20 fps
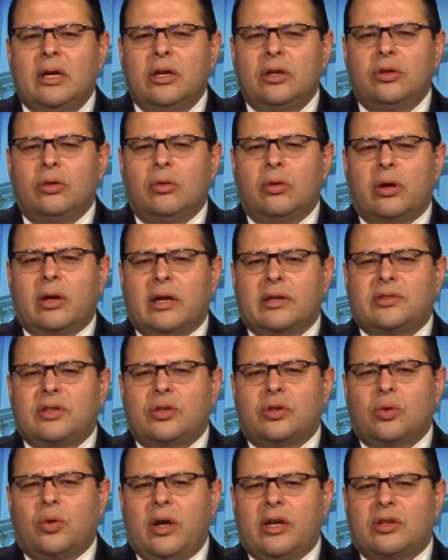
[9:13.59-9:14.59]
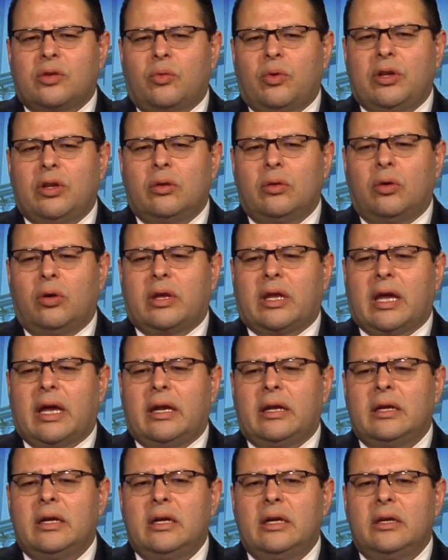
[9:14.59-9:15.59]
You look at a situation when you look
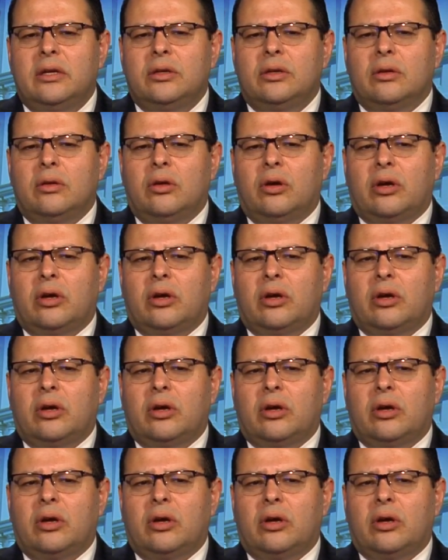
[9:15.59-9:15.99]
at the